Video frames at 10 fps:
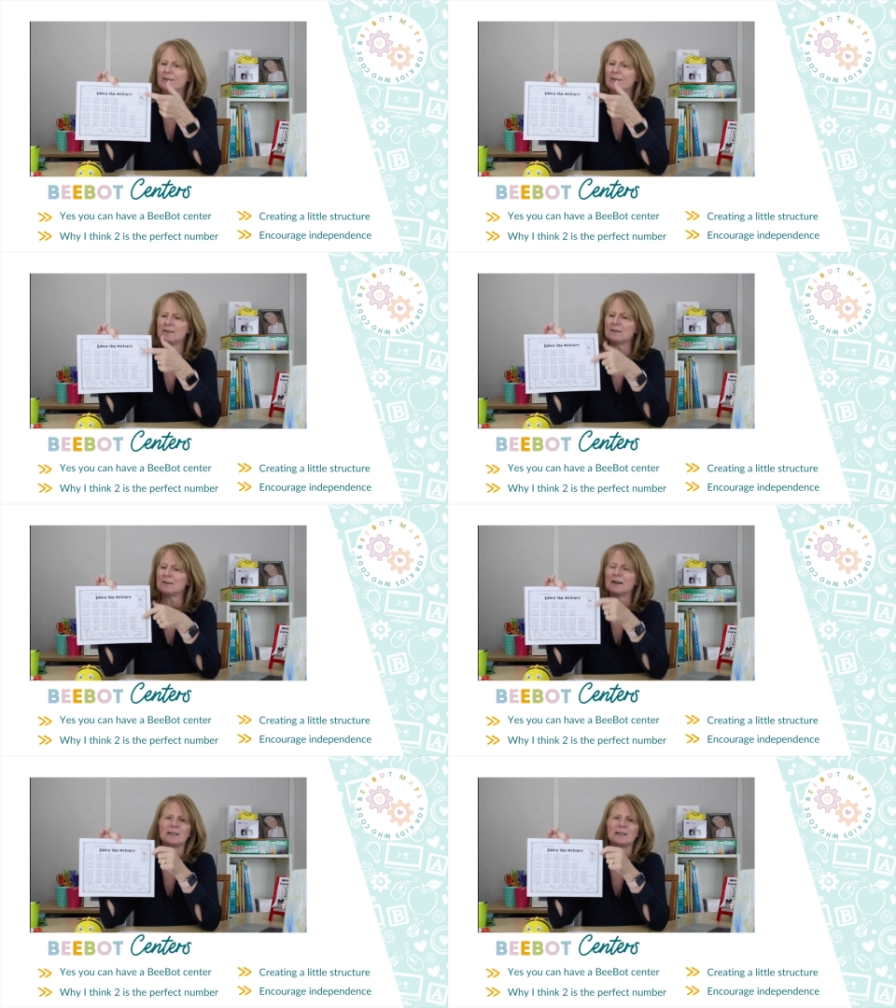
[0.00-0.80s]
And this
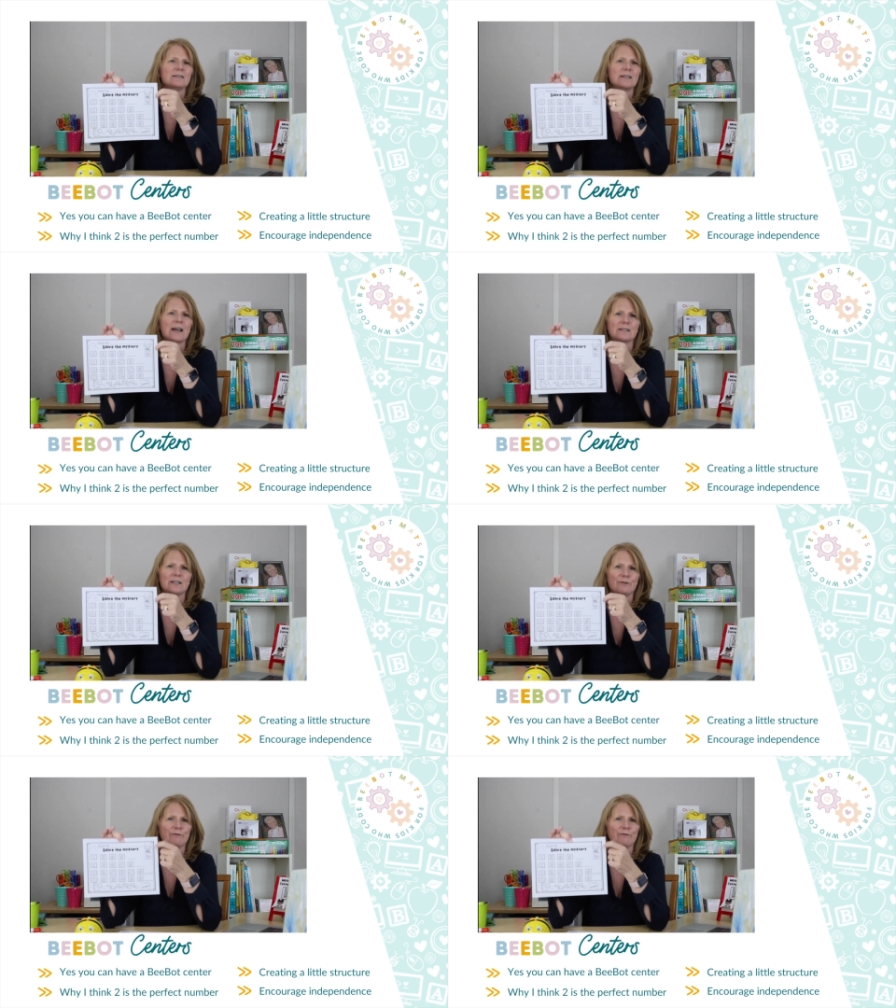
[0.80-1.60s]
is a
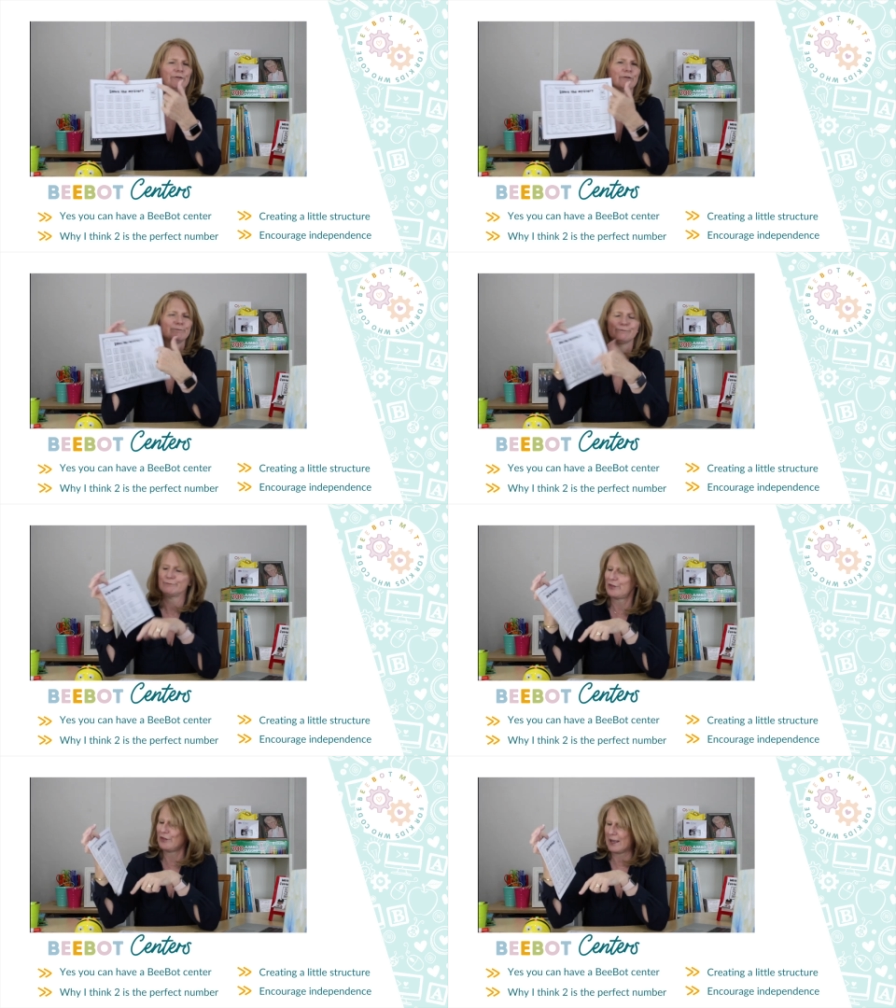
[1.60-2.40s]
detective
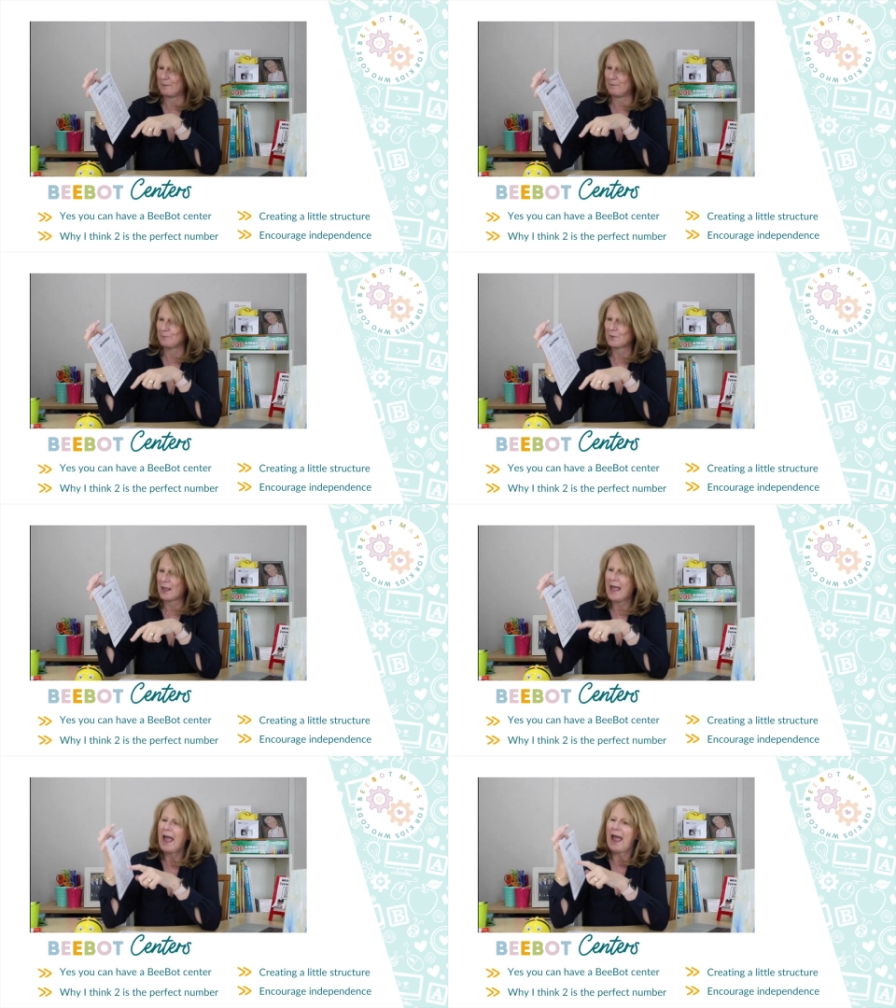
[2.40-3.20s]
theme.
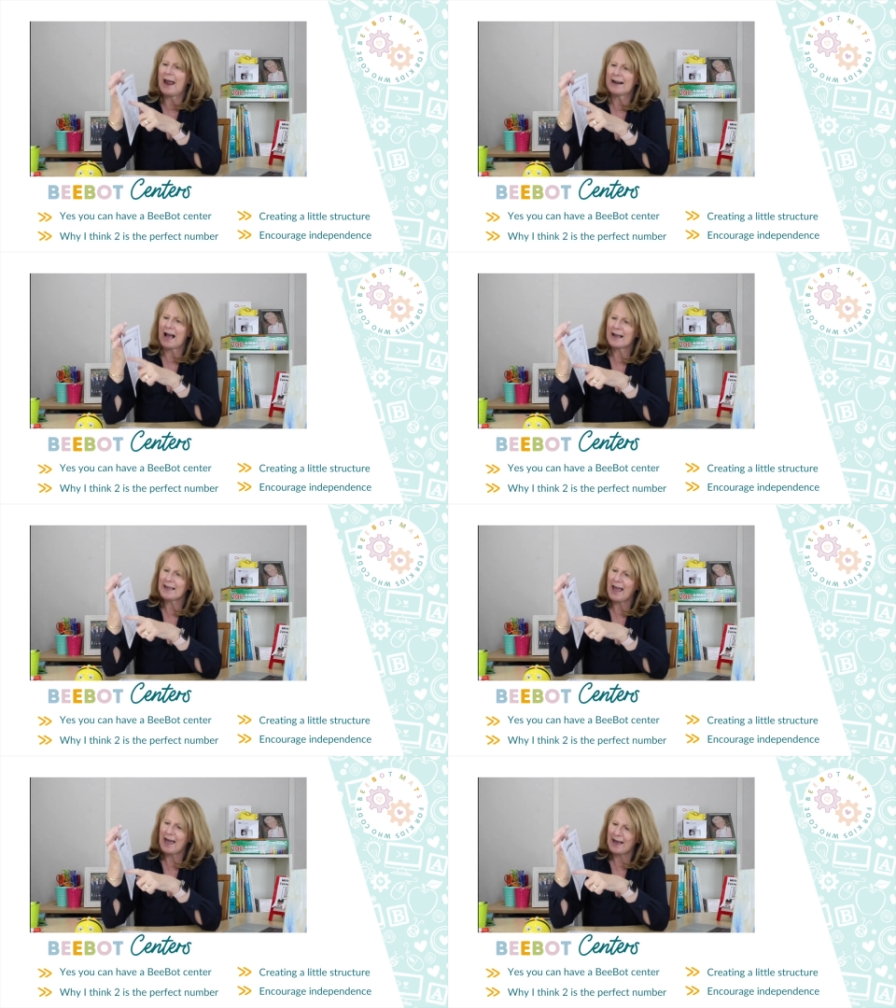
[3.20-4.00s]
And
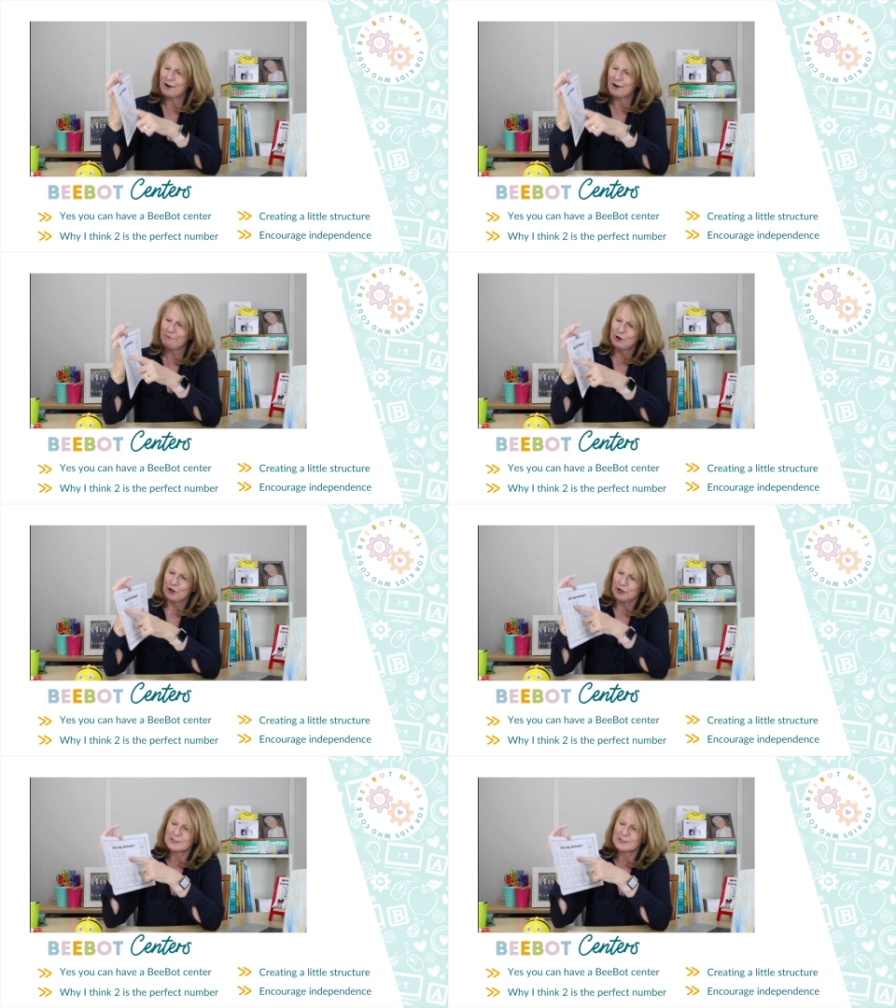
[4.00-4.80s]
I have
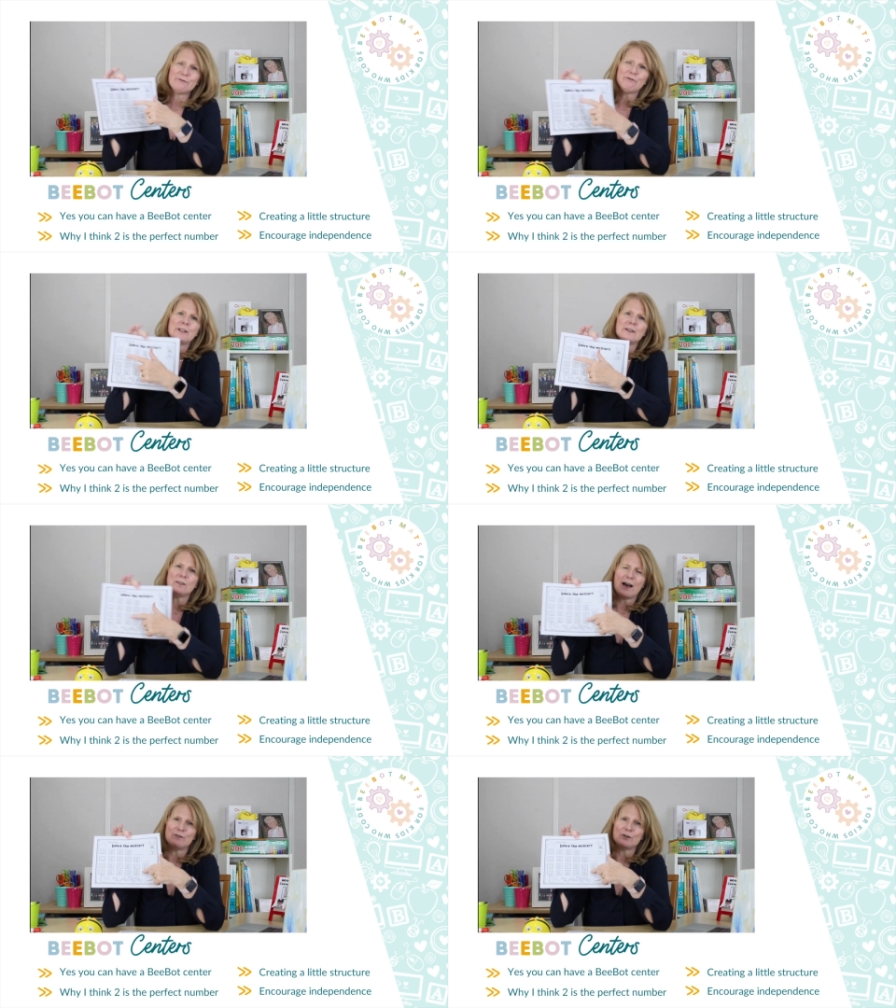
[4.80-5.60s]
different
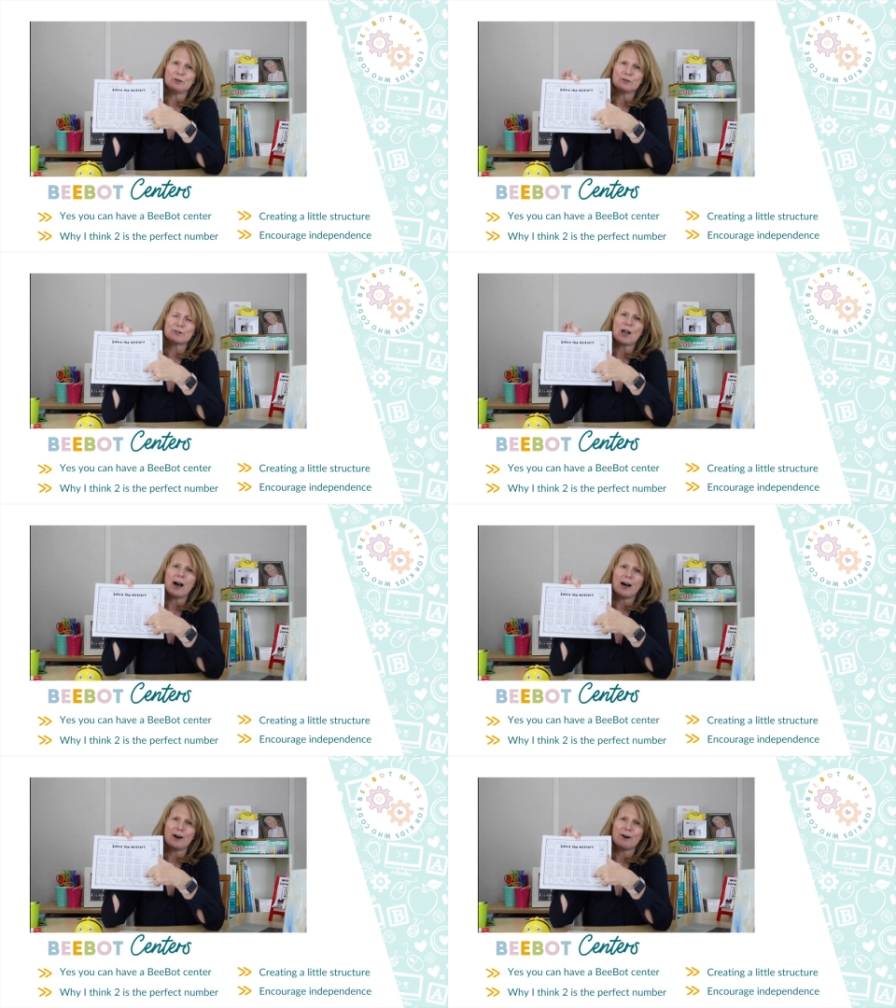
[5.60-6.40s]
levels
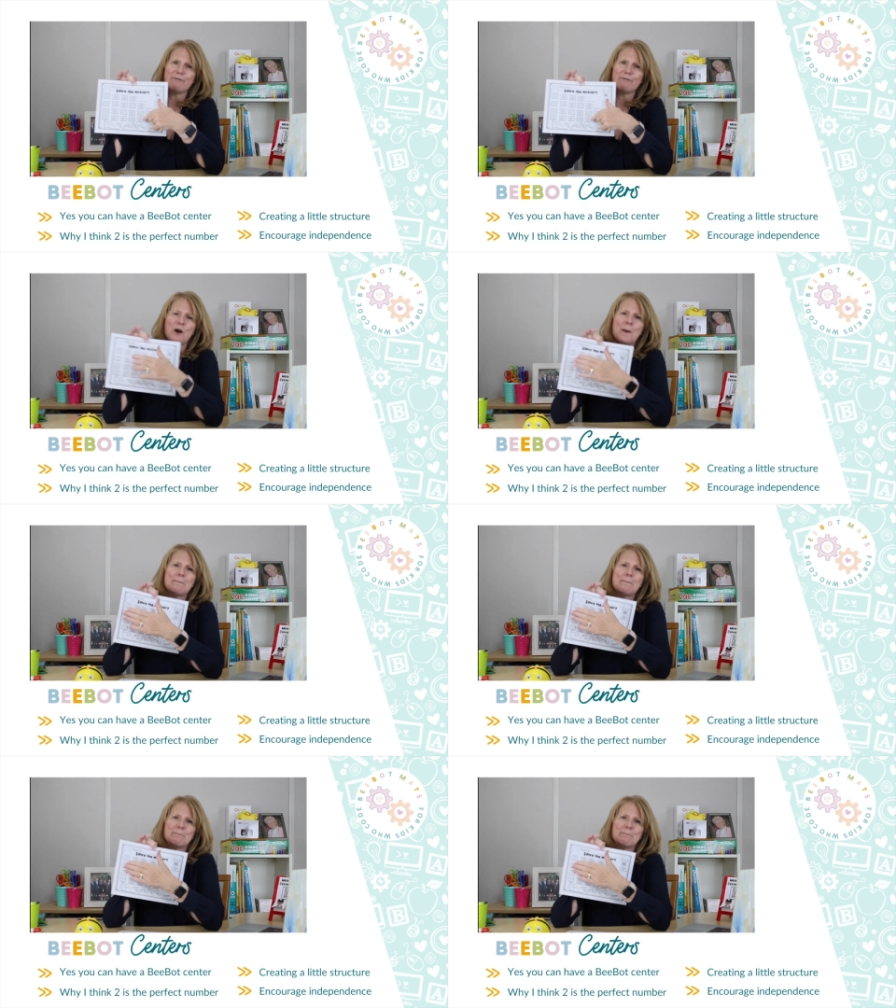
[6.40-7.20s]
of
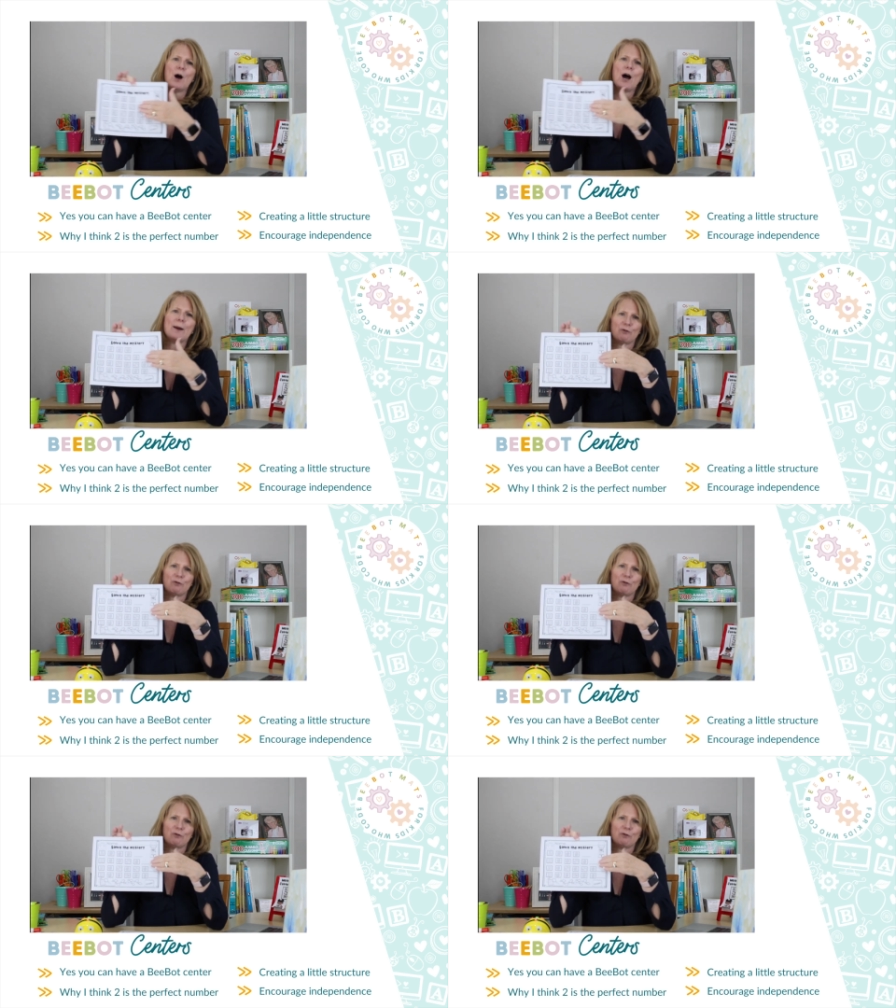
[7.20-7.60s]
BeeBot